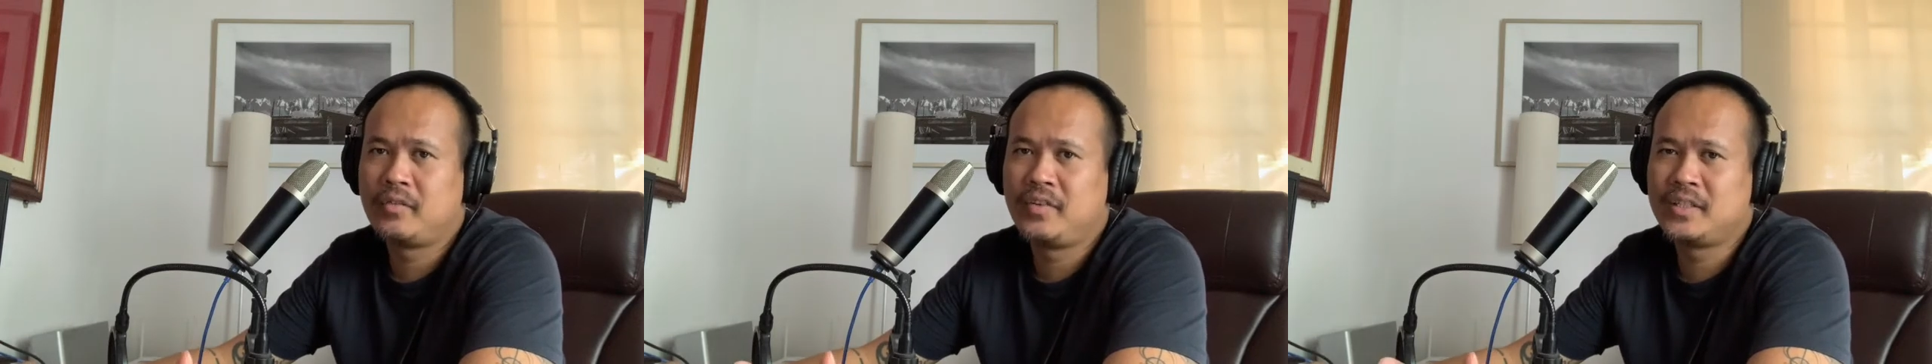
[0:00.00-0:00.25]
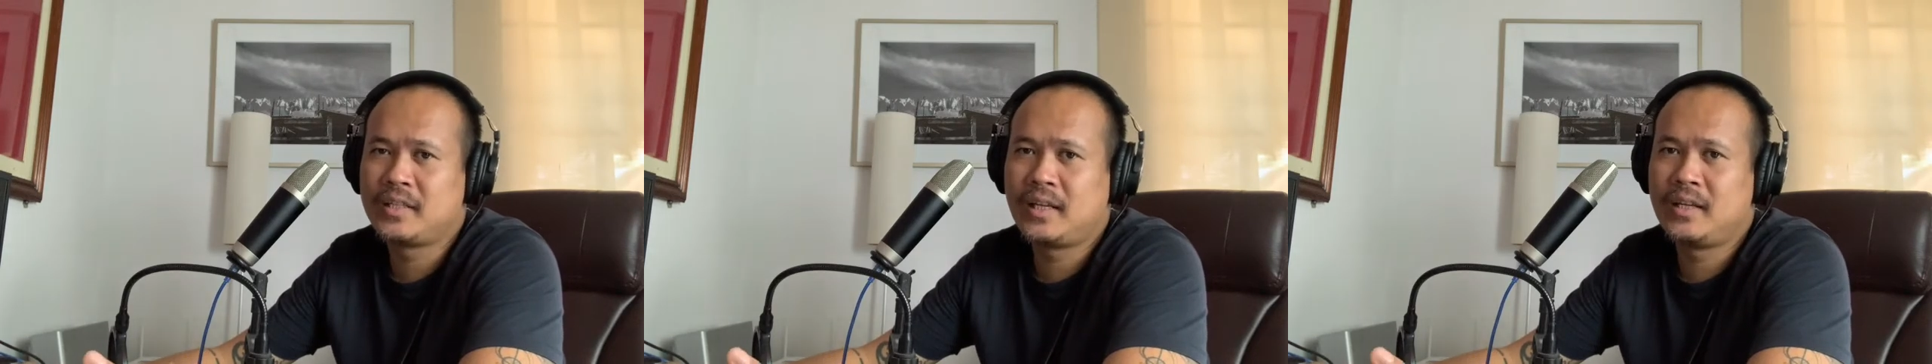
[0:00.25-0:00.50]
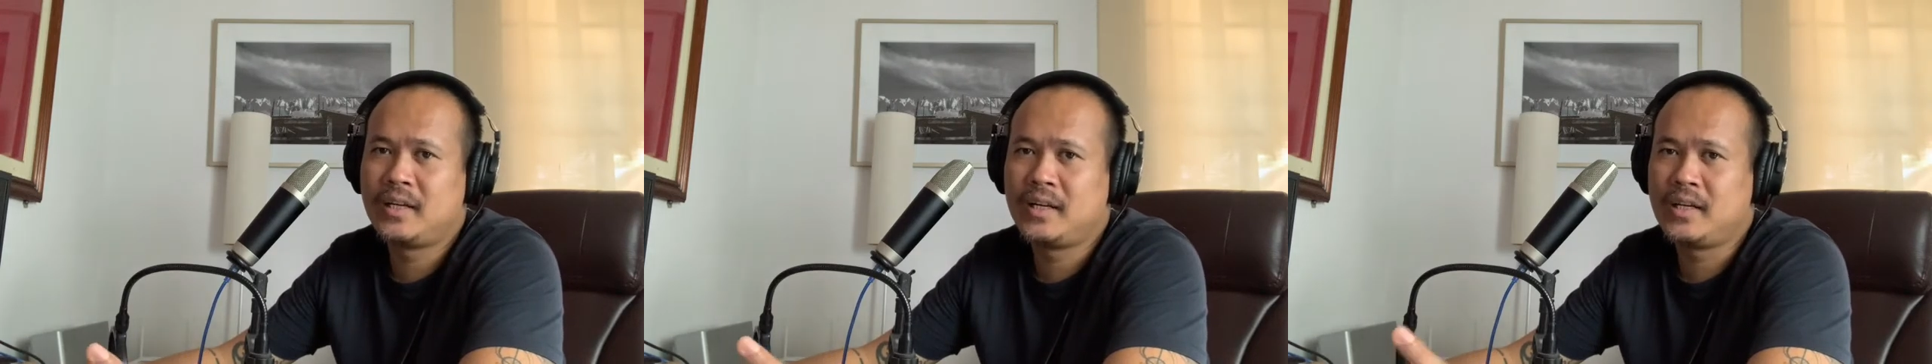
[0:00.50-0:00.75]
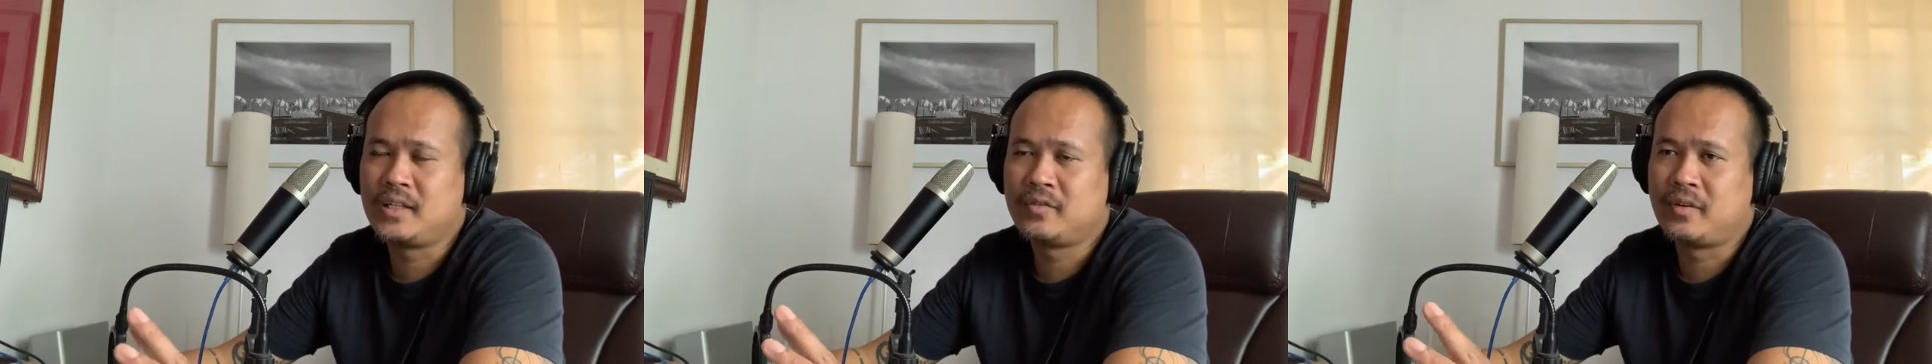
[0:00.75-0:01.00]
fiscal year
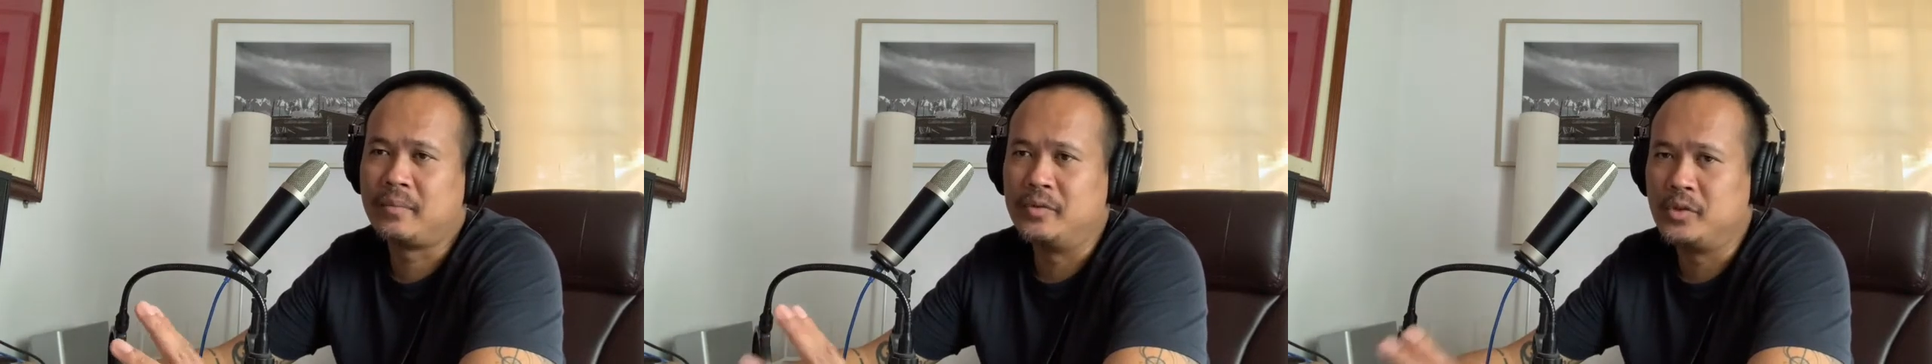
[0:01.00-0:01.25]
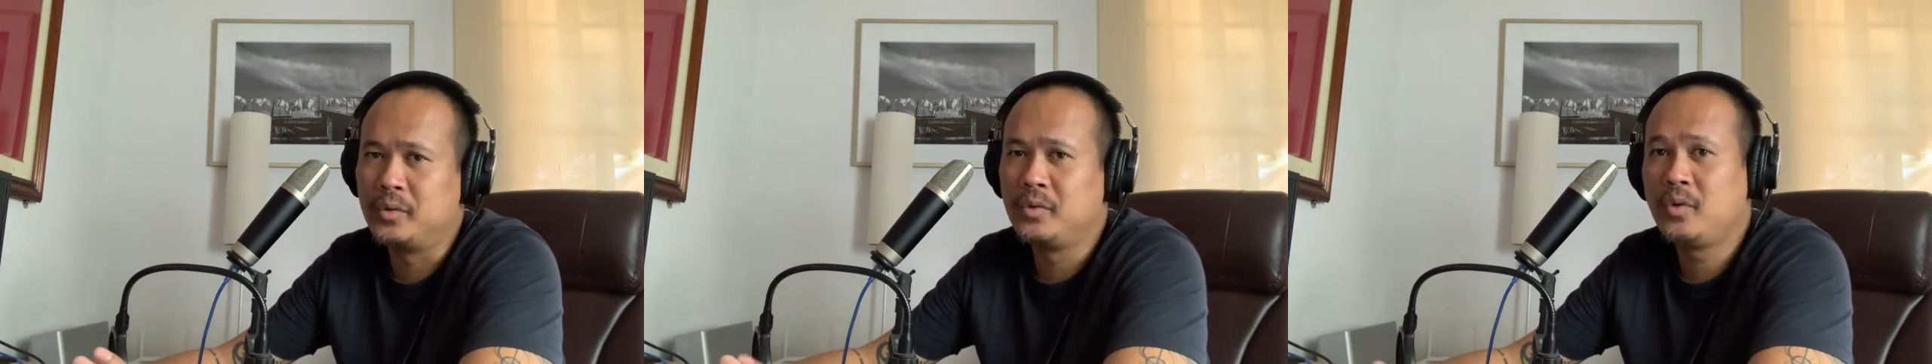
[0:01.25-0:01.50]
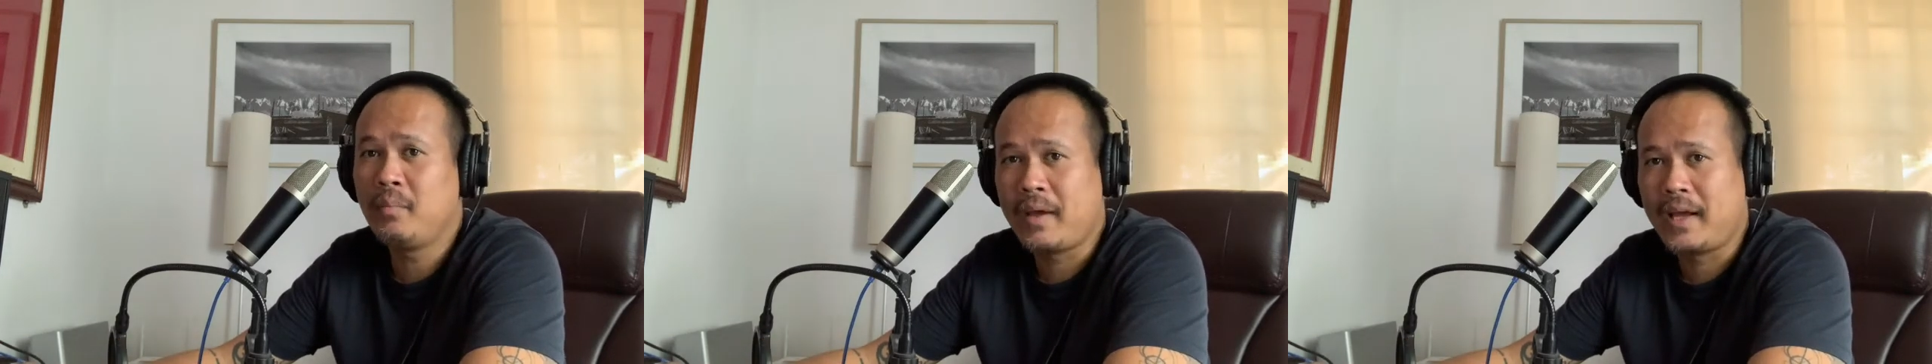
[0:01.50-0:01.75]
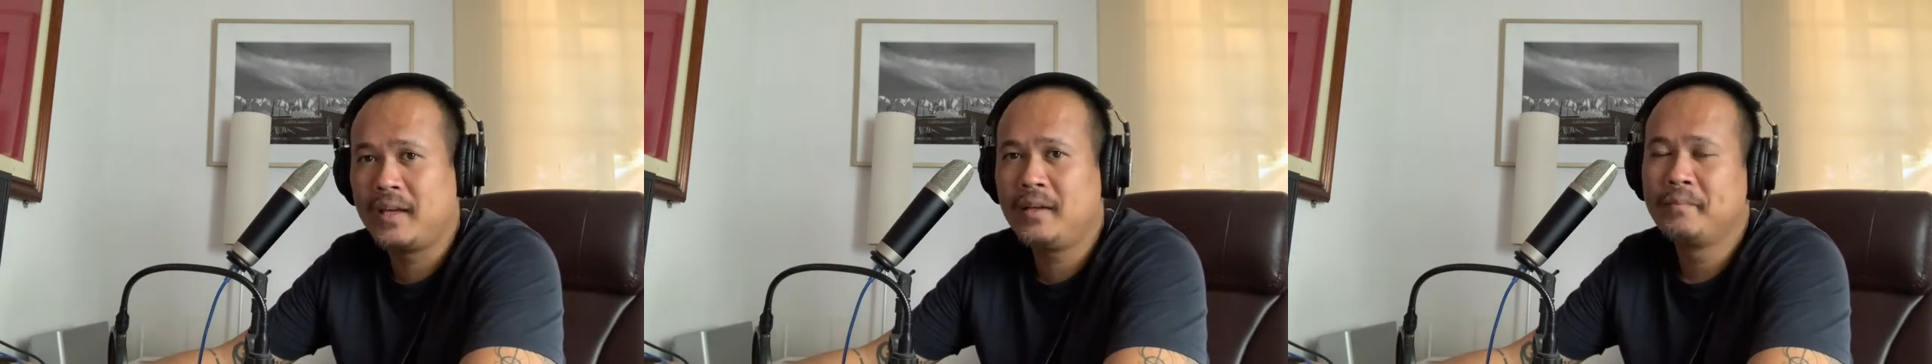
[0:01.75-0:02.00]
is from June to
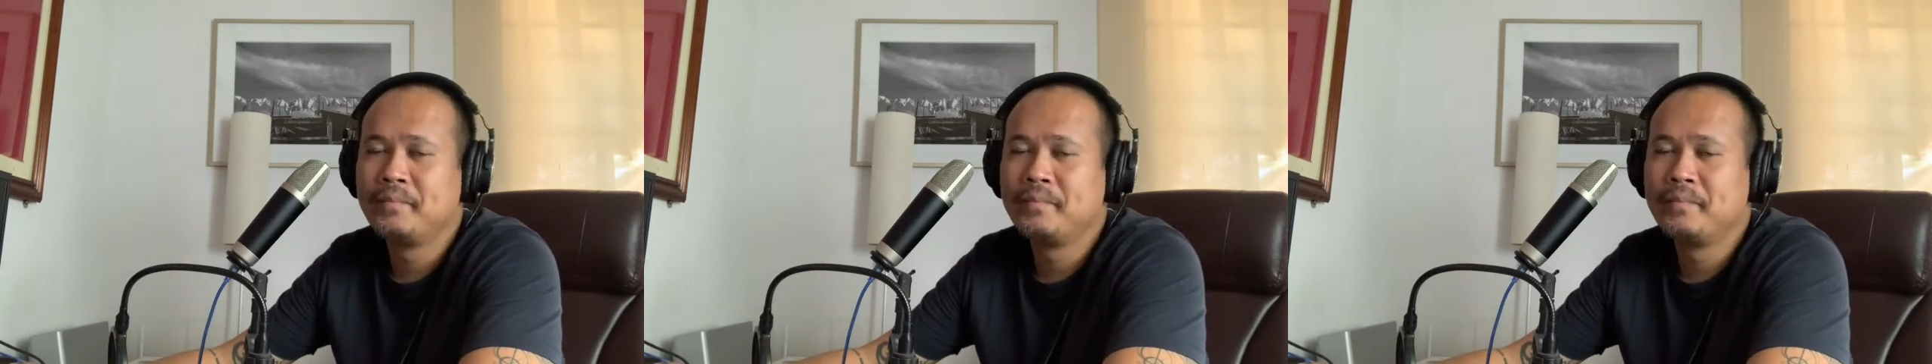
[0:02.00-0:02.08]
May.